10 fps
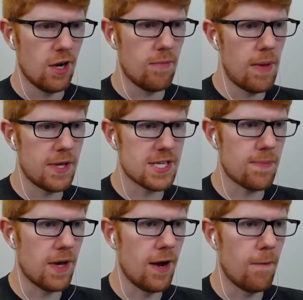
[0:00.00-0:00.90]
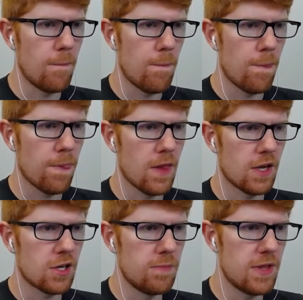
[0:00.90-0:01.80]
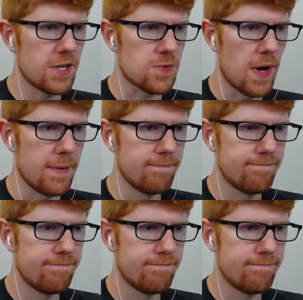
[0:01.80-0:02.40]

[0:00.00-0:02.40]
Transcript: Or maybe it's up here. Could be this way.